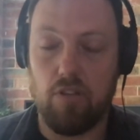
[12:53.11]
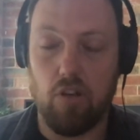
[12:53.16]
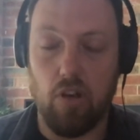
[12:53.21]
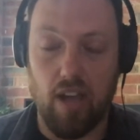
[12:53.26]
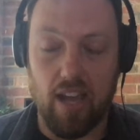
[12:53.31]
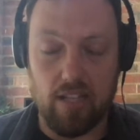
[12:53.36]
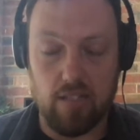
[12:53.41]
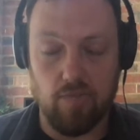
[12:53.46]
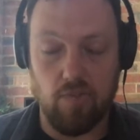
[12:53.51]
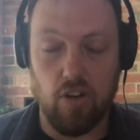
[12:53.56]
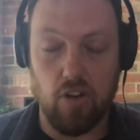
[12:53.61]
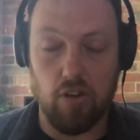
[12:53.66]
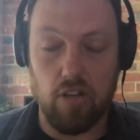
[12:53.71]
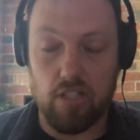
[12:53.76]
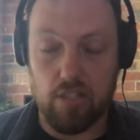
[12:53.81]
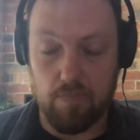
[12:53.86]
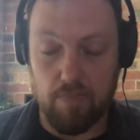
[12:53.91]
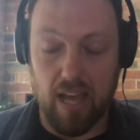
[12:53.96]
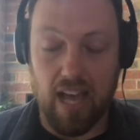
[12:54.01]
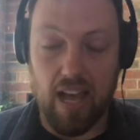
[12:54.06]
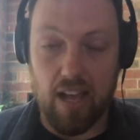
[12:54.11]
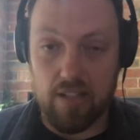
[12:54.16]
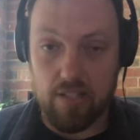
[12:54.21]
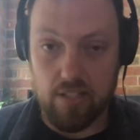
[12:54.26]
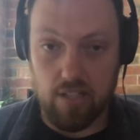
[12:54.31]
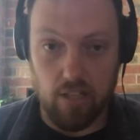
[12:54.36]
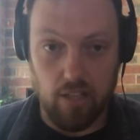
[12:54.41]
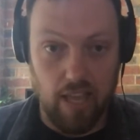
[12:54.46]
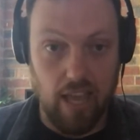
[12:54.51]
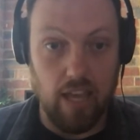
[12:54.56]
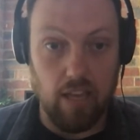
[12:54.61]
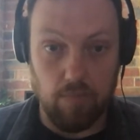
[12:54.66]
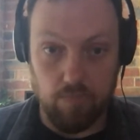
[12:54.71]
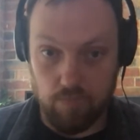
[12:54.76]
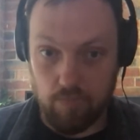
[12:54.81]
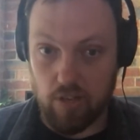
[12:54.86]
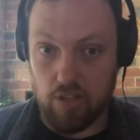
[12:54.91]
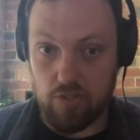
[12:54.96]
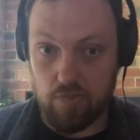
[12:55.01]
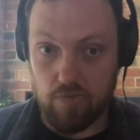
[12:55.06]
you know, has various parts and they
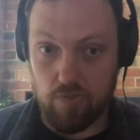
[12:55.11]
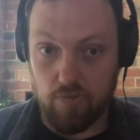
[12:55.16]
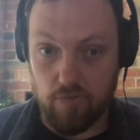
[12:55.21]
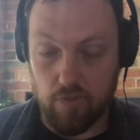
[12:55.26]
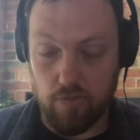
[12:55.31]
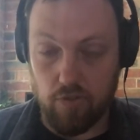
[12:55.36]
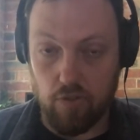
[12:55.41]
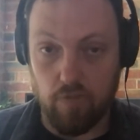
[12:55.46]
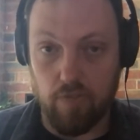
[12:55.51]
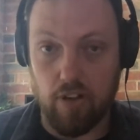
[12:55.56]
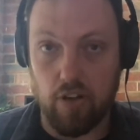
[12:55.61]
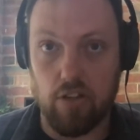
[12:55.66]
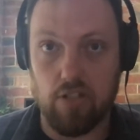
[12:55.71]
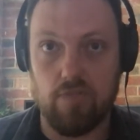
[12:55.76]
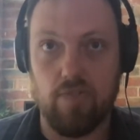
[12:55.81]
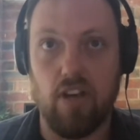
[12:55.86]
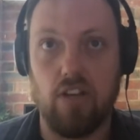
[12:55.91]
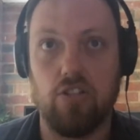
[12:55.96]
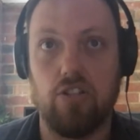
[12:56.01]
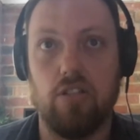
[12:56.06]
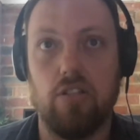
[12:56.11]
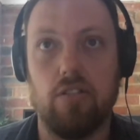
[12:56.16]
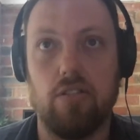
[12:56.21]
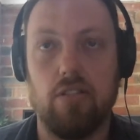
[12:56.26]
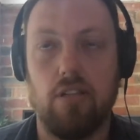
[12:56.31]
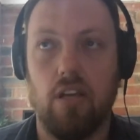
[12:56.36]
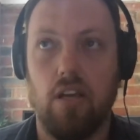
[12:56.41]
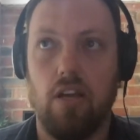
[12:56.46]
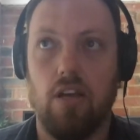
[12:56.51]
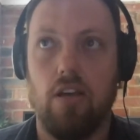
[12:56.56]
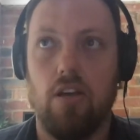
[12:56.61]
fulfill various functions.